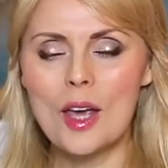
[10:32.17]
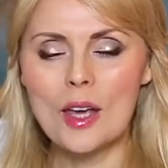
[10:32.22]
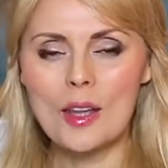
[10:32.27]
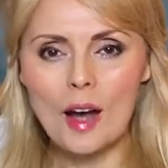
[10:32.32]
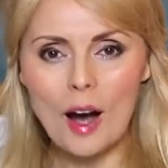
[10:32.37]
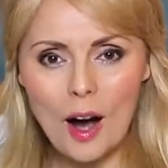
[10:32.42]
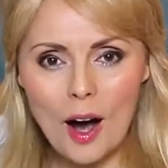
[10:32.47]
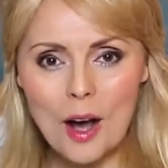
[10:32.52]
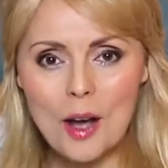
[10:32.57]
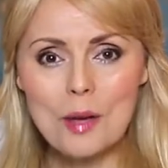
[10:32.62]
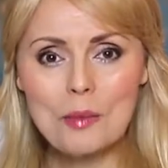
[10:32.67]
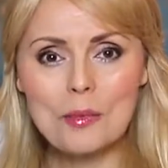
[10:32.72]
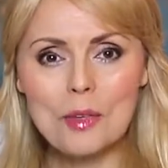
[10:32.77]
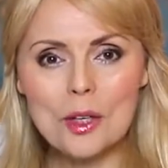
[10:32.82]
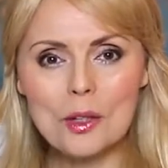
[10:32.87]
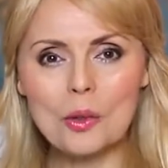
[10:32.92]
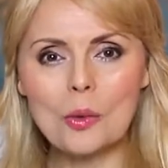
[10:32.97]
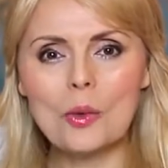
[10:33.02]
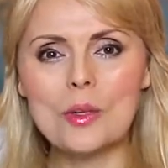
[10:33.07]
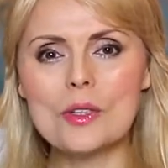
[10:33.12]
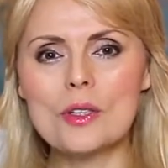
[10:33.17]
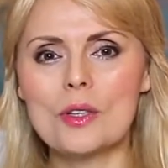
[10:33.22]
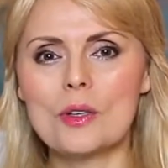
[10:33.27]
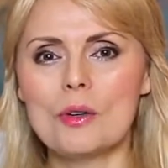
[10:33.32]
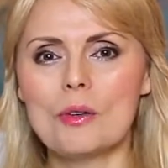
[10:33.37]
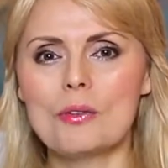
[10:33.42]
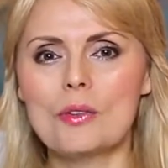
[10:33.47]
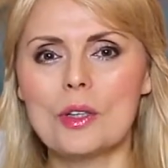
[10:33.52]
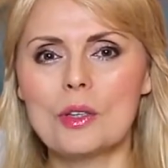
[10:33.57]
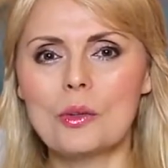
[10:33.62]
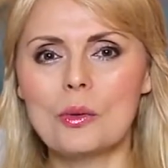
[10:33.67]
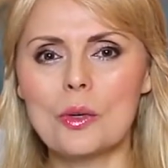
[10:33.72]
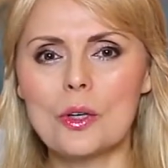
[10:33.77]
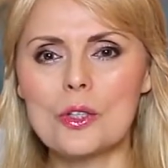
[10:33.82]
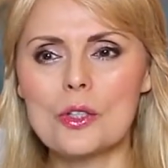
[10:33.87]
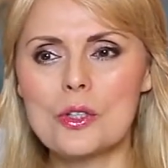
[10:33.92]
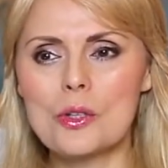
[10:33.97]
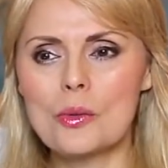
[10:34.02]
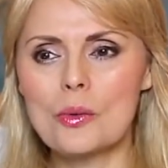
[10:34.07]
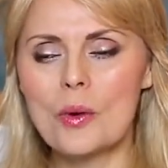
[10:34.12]
and I am the anointing of the
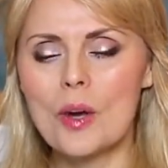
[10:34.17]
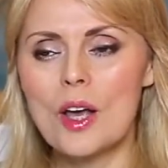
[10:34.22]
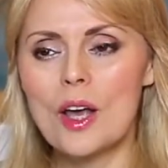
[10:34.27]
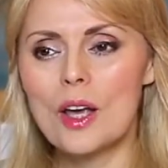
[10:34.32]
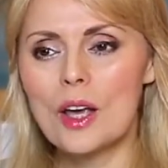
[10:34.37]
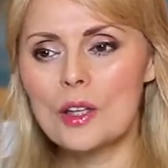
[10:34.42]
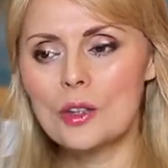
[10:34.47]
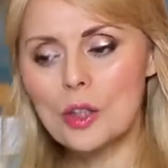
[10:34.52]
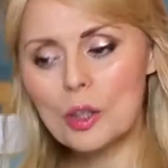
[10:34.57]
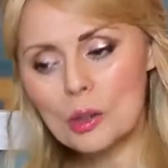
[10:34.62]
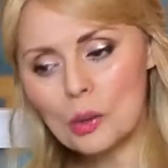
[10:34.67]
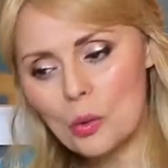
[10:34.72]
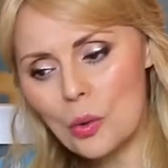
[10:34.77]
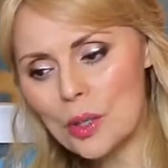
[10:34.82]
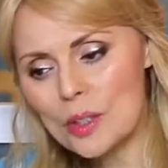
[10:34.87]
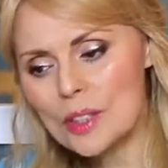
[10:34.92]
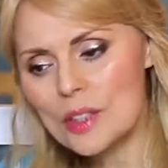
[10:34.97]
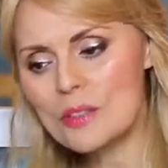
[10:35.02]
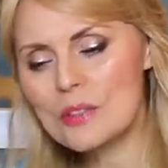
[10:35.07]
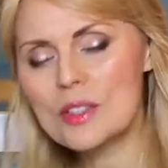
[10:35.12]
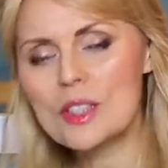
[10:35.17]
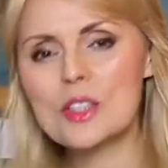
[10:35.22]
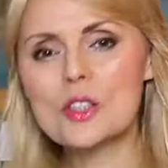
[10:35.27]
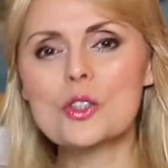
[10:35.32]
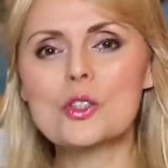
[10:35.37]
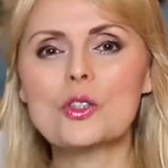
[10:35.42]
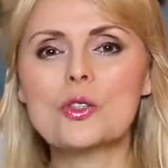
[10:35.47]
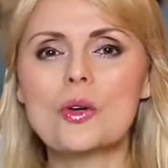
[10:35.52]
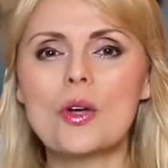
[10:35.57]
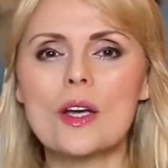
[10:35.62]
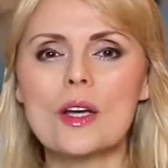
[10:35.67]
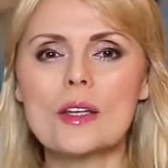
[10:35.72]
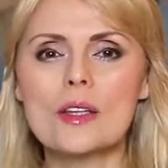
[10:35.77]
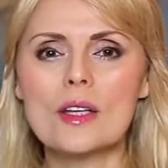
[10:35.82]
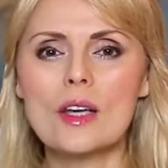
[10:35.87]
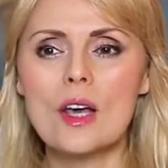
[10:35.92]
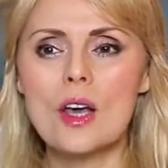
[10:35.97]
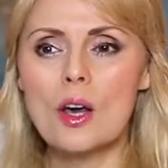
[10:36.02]
Lord too, and the Lord gives us strength.